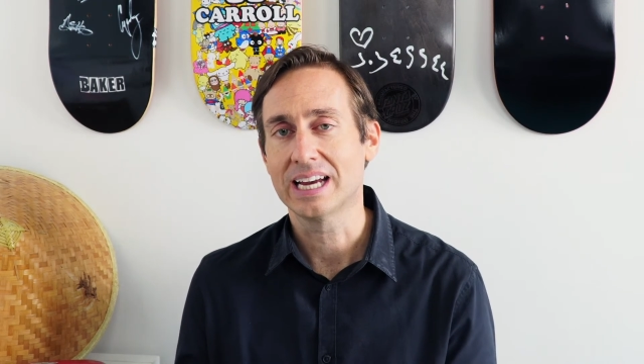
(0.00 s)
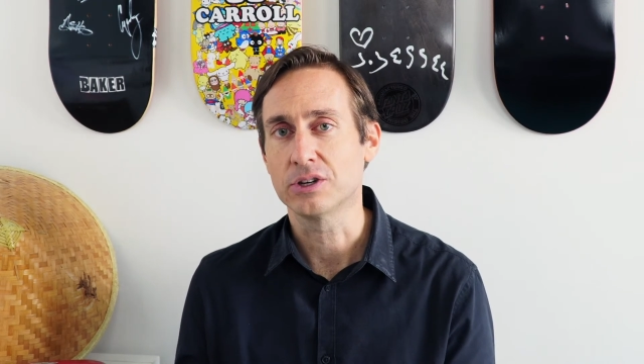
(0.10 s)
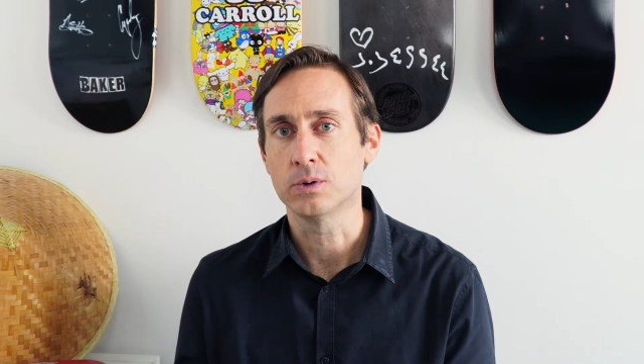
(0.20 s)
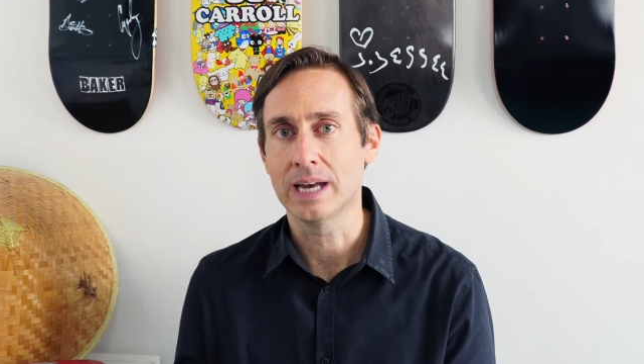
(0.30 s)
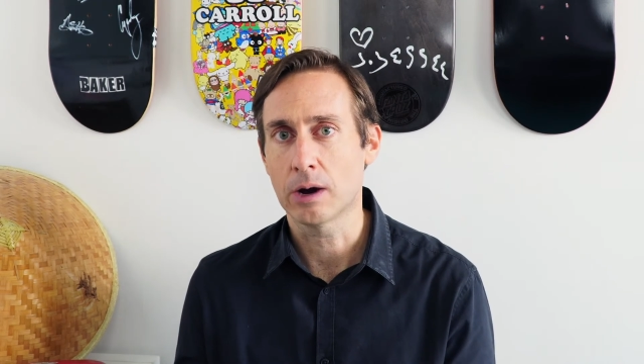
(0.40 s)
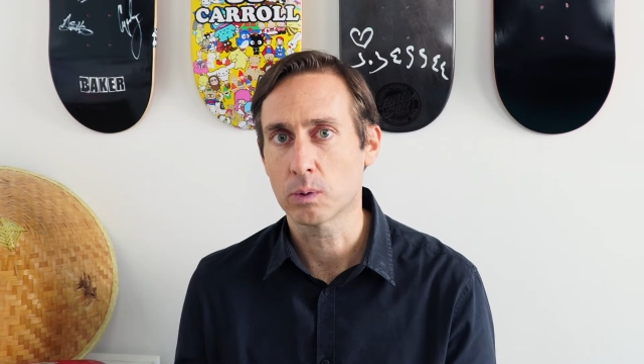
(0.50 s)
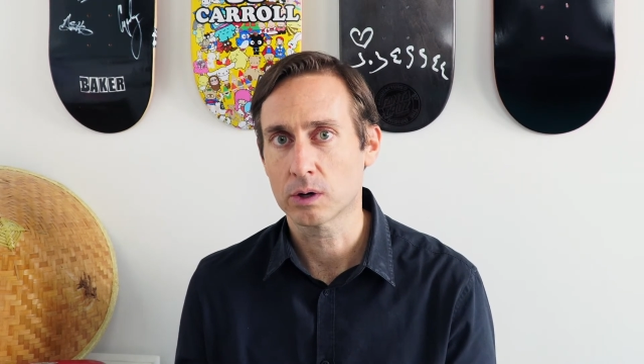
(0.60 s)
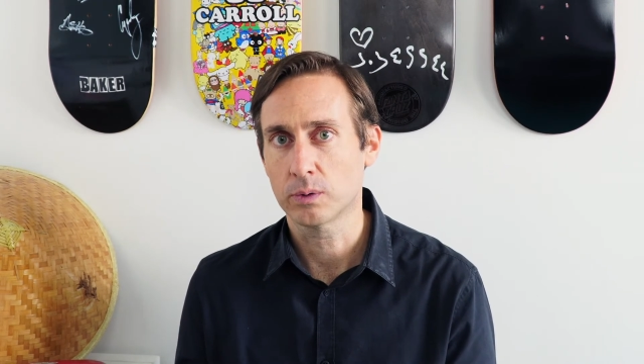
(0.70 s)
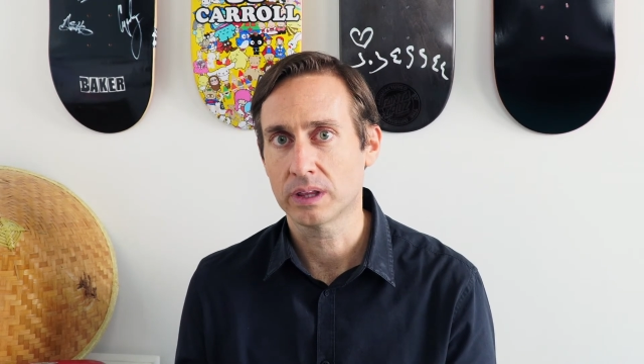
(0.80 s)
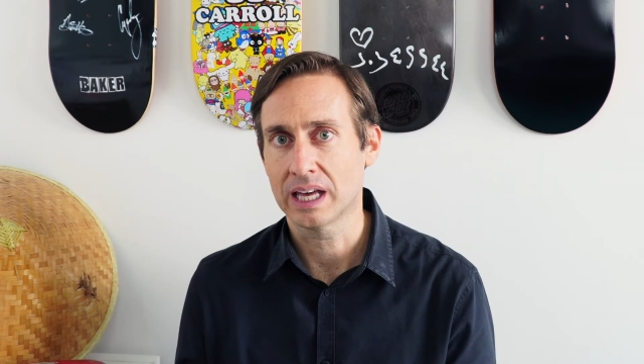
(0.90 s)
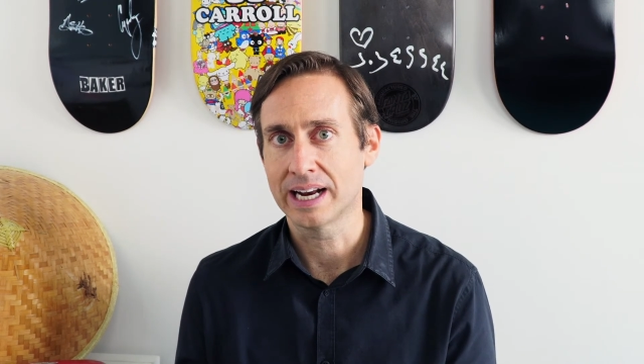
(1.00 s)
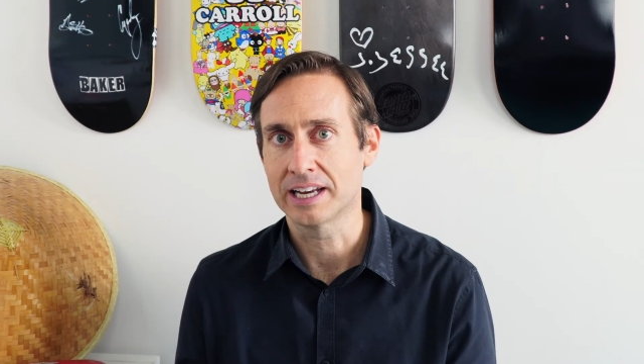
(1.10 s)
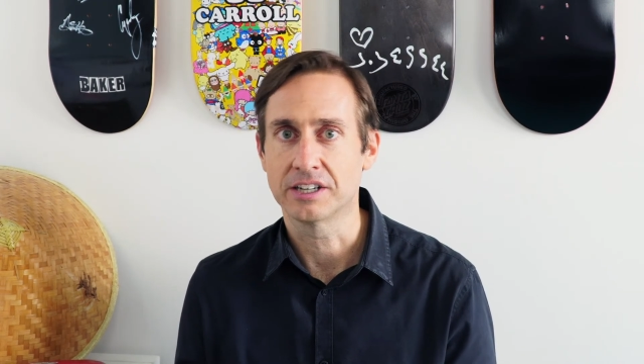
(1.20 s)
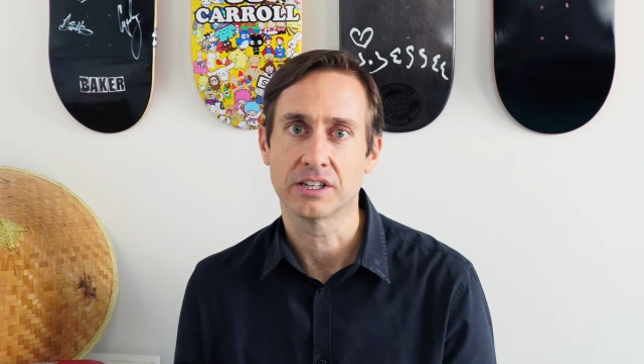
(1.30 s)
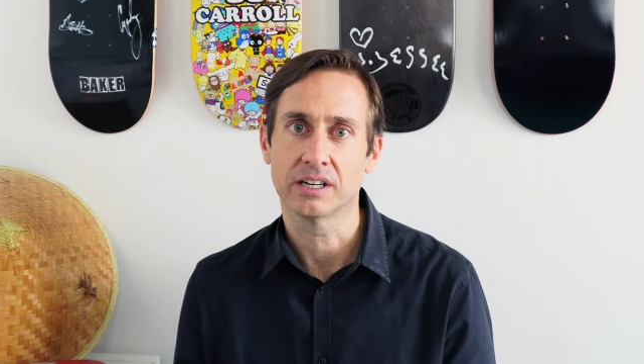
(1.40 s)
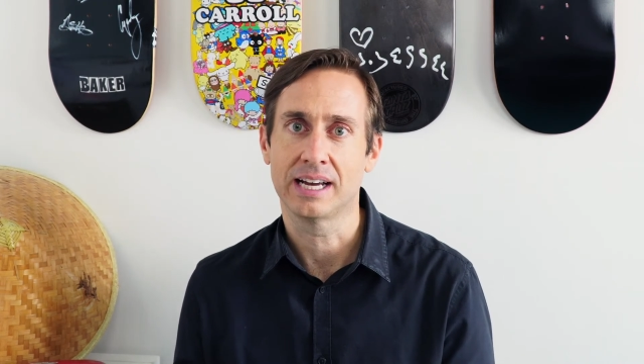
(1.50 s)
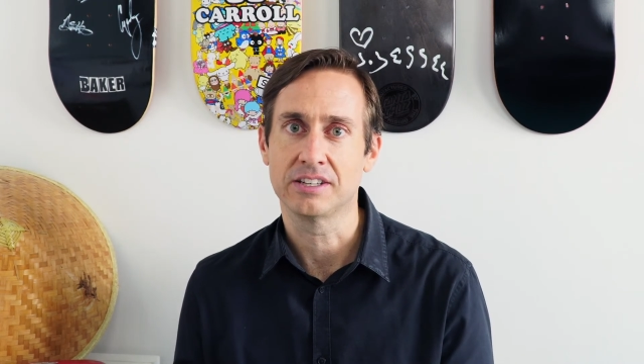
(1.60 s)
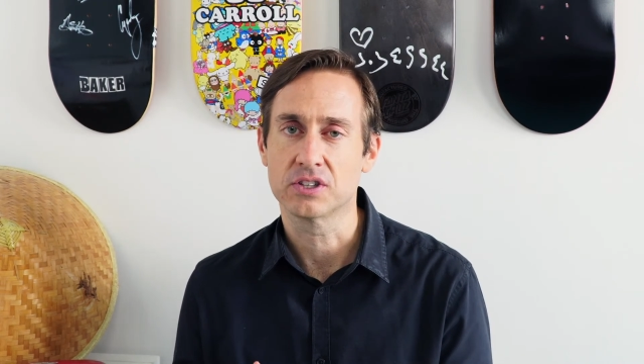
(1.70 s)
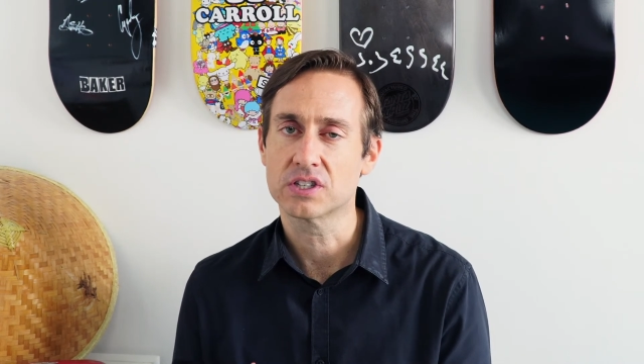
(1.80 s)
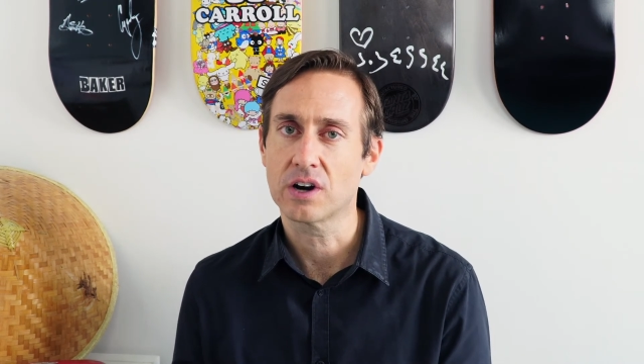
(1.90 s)
and you network with that editor
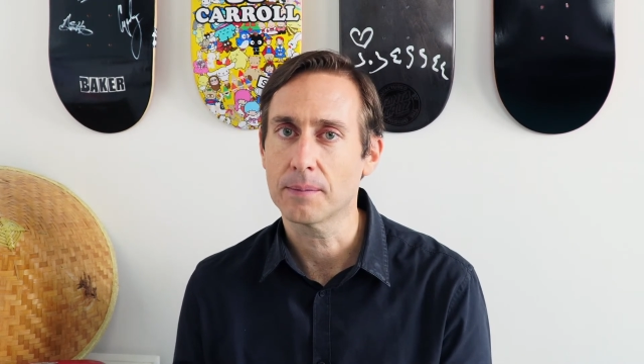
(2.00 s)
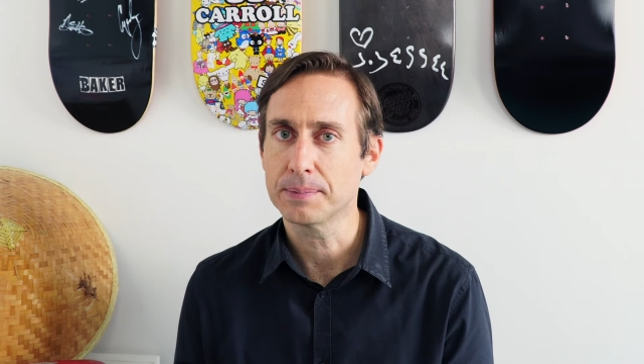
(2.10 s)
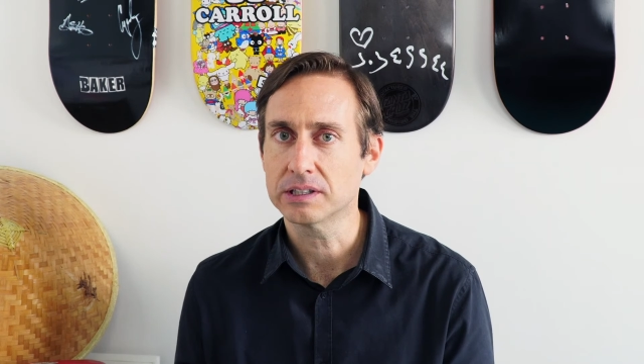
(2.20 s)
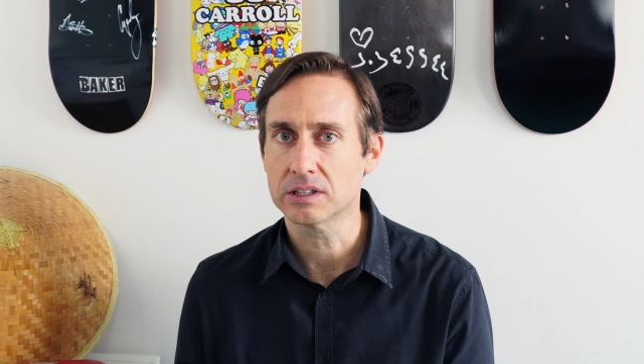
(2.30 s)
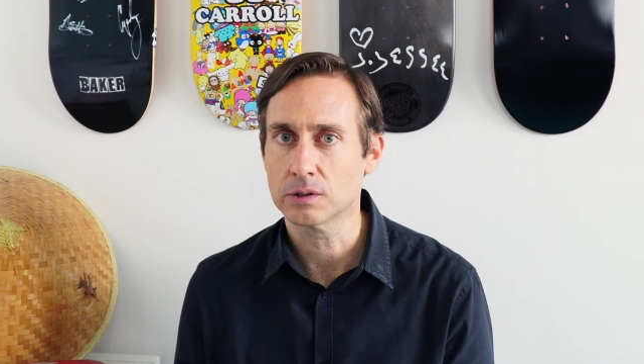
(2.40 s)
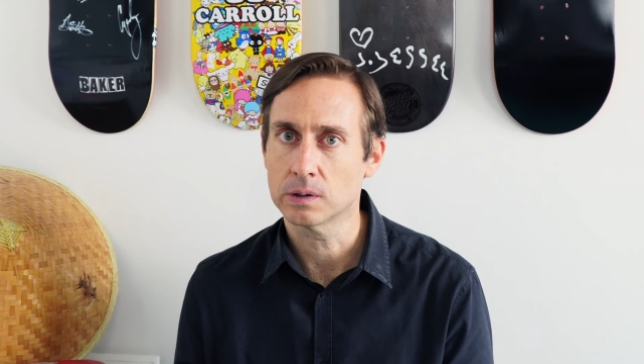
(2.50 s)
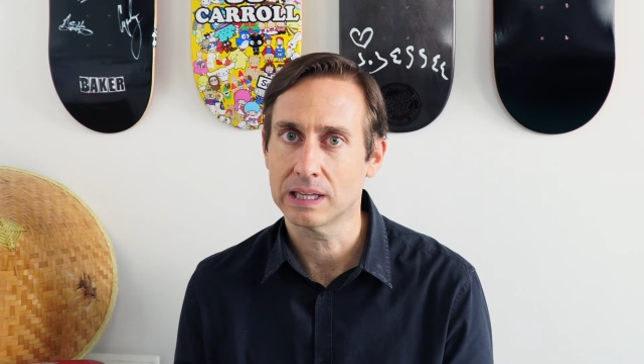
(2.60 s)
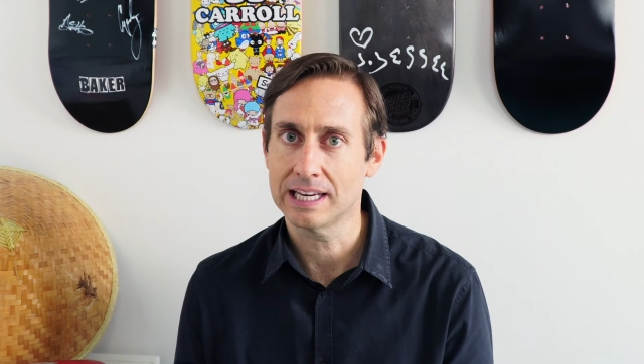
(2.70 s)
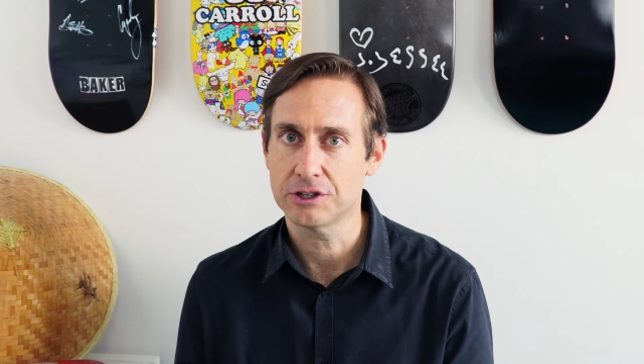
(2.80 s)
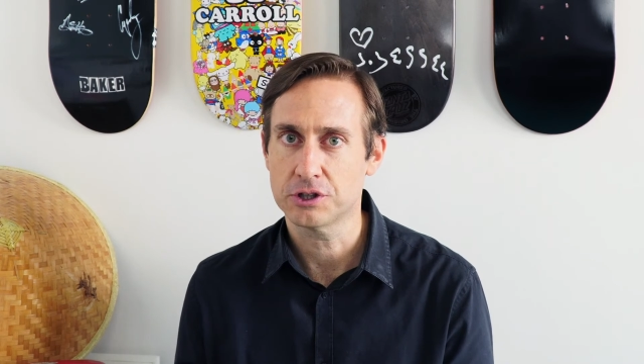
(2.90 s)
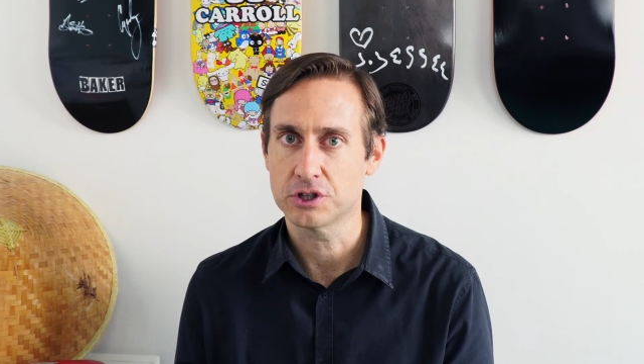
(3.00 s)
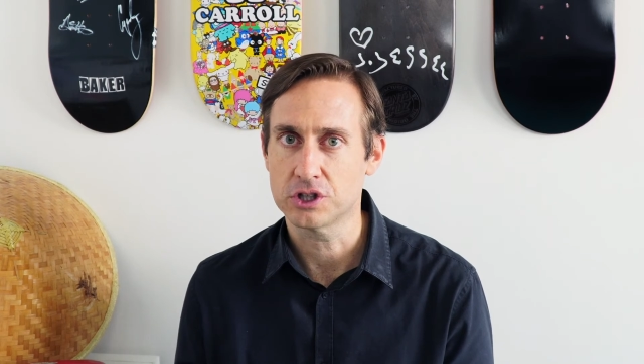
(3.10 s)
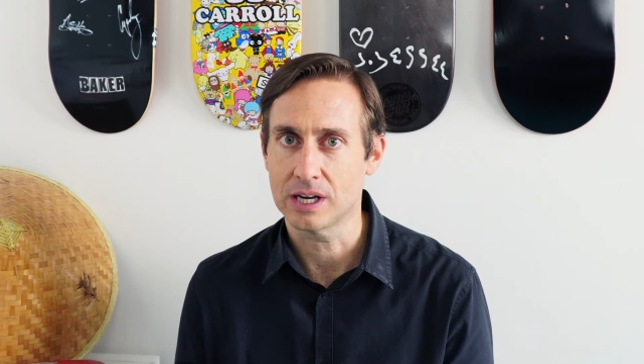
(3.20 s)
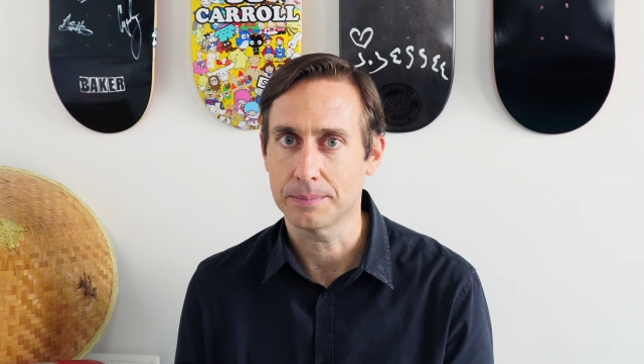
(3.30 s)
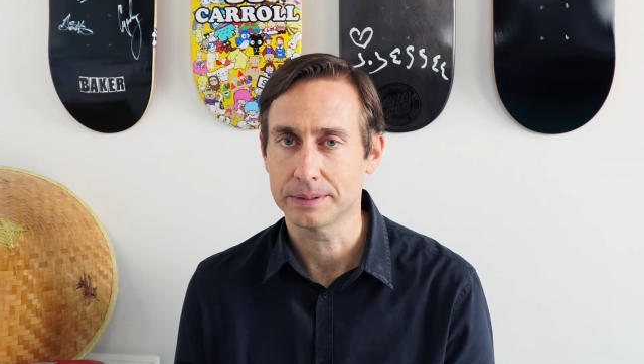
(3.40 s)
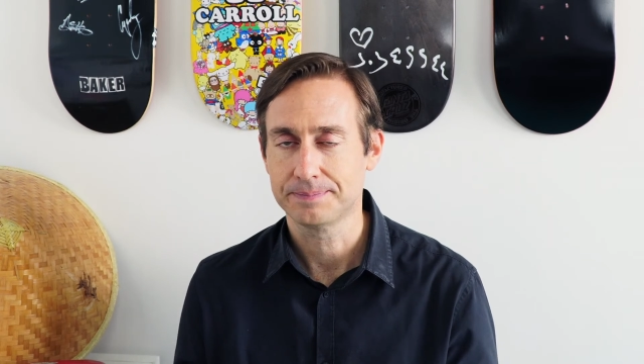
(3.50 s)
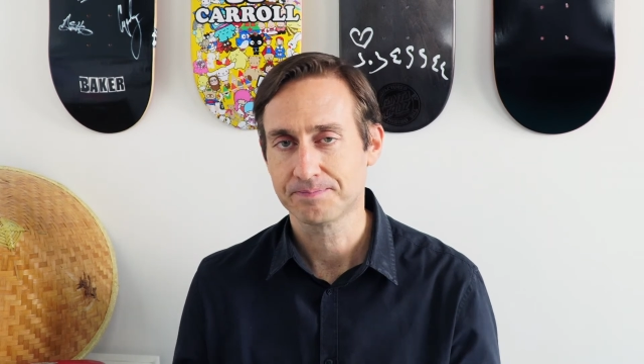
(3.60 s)
and you start building a relationship,